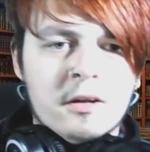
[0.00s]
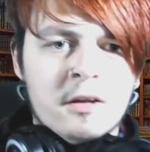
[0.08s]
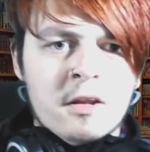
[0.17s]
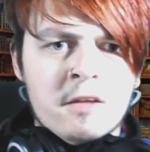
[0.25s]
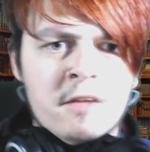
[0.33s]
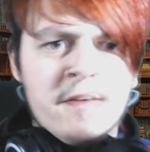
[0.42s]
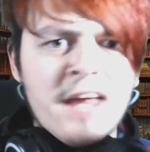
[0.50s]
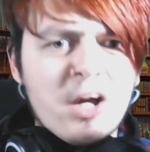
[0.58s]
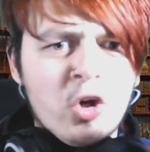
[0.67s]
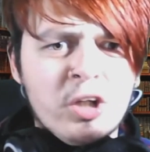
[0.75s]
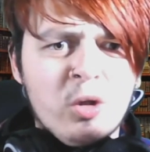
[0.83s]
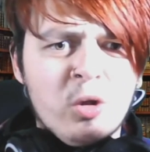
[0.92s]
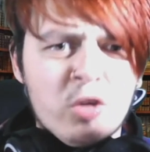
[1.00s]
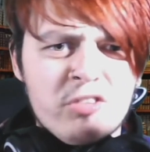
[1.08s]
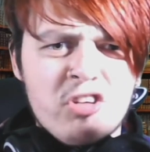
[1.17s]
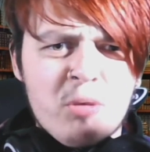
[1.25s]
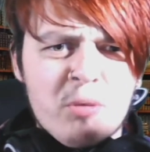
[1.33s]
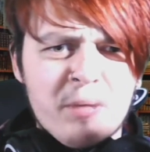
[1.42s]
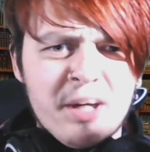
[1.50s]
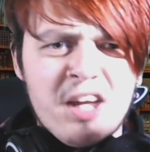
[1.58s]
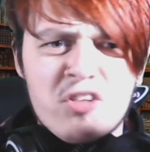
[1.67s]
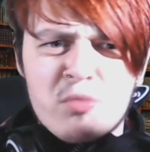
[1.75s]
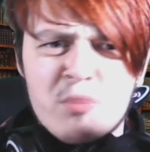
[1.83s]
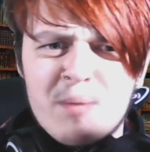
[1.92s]
The iconic look of a Tonberry has
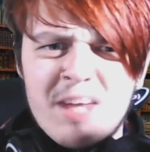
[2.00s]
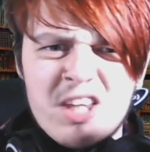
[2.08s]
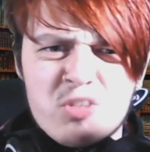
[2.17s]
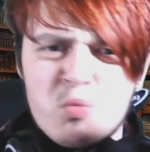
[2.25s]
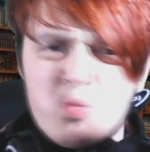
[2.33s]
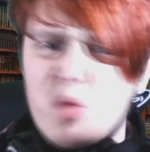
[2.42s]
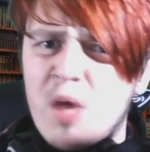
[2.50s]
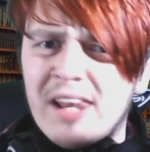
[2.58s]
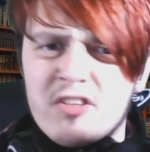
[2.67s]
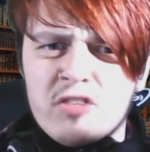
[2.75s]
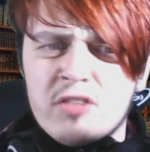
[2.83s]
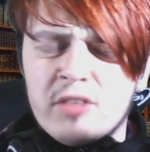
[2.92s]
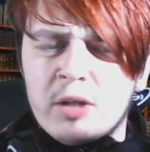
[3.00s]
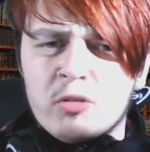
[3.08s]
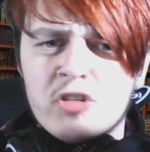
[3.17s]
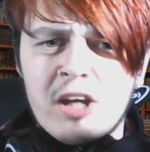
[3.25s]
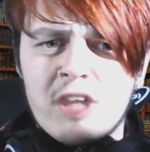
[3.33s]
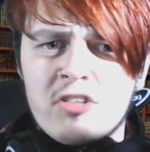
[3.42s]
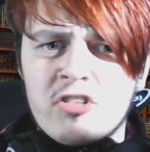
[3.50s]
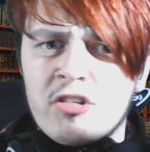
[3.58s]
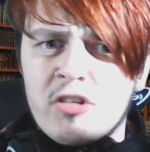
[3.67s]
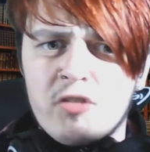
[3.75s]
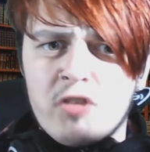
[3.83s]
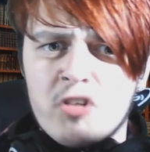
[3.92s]
remained relatively unchanged since their
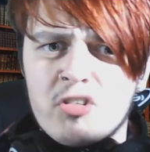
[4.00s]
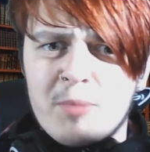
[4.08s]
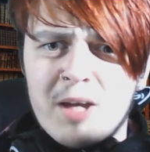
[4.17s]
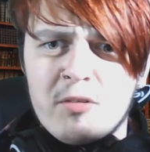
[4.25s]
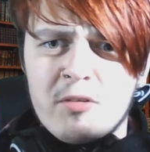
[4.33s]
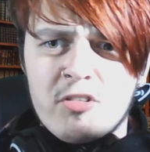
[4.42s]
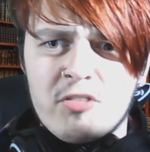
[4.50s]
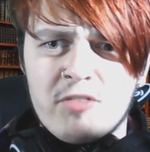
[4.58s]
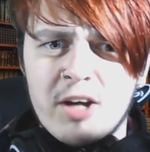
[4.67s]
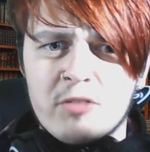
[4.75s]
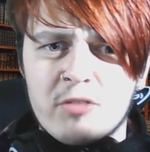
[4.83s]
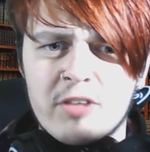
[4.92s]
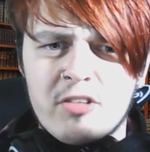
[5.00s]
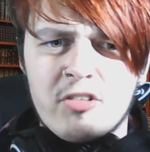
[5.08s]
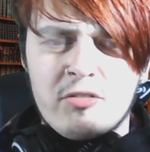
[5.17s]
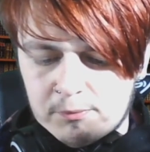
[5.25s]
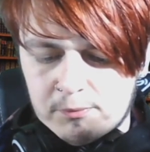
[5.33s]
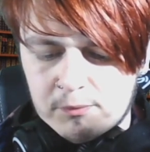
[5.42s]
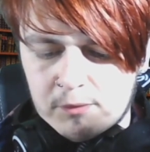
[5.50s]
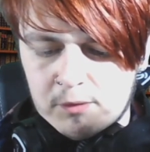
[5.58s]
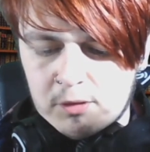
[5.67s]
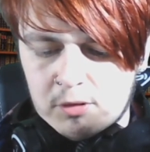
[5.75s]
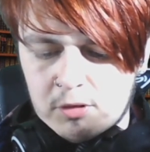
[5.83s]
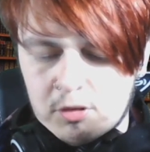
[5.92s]
first appearance in Final Fantasy V.
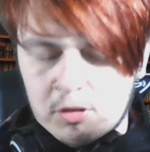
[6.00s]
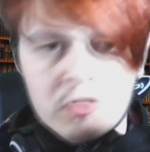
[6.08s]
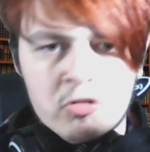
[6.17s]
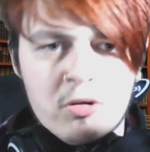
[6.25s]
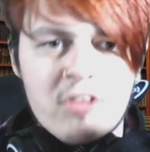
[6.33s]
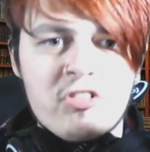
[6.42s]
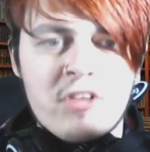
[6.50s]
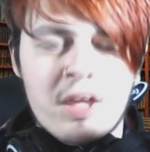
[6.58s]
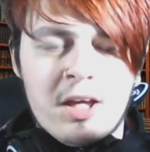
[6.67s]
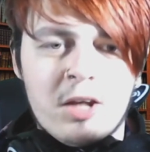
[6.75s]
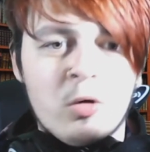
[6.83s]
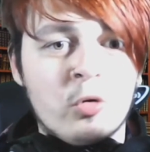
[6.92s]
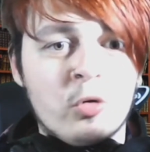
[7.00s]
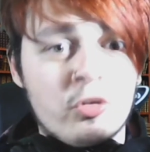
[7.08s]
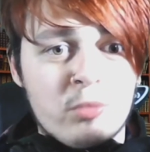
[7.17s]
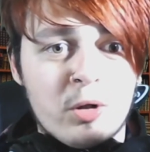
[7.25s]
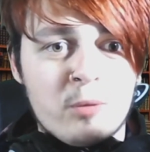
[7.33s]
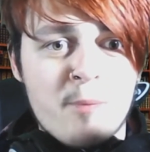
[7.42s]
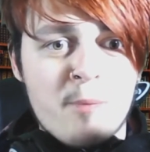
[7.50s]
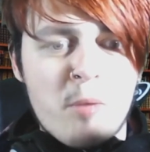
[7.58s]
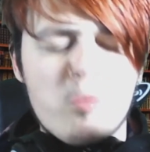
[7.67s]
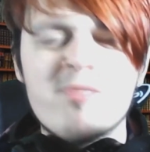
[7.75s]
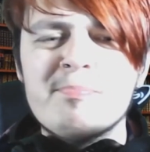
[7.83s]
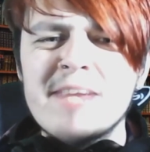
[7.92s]
Dressed in a hooded robe
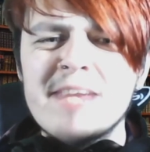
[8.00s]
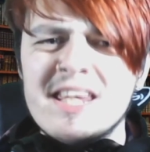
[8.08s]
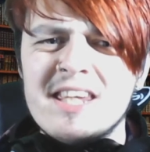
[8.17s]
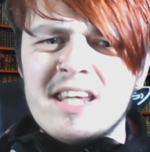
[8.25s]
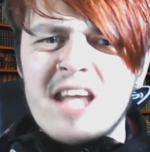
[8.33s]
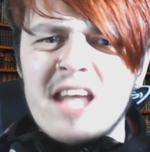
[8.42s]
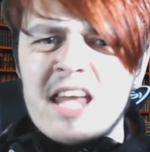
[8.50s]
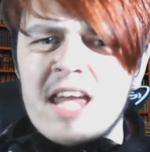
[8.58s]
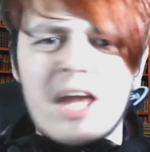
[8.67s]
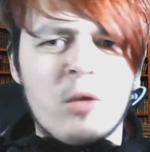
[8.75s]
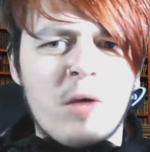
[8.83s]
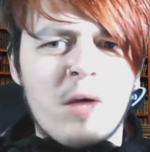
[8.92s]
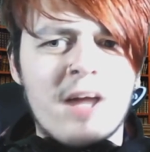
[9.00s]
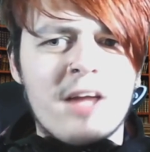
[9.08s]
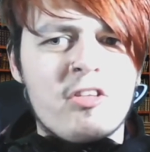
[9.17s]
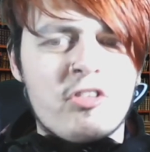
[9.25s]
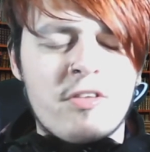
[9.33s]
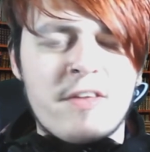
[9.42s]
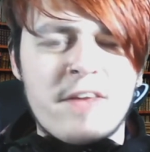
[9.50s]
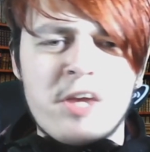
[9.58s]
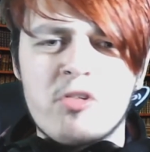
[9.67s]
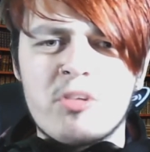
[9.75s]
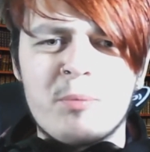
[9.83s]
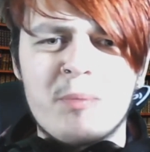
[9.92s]
with beady yellow eyes that they use
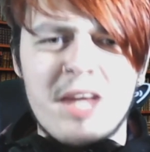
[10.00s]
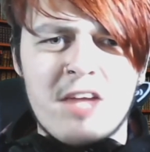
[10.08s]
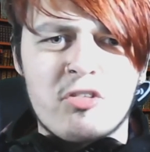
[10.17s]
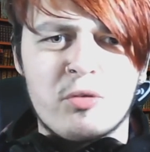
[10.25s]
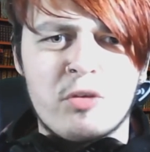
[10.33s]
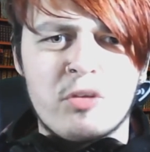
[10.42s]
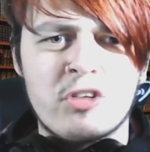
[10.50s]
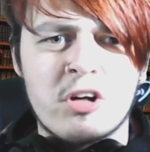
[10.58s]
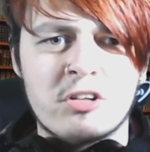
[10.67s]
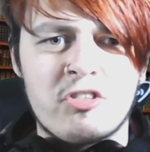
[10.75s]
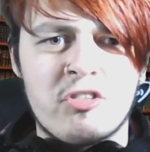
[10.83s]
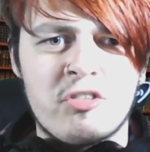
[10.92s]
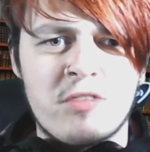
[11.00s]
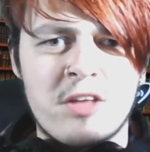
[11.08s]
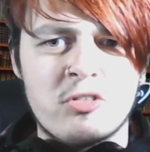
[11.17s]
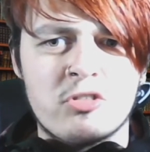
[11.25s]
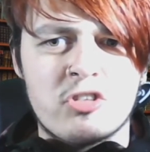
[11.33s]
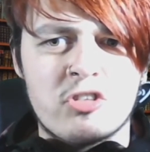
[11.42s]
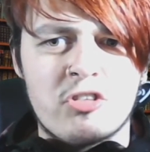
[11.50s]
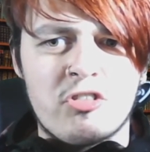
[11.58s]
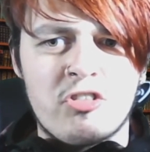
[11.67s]
to pierce through the darkness of their dungeons,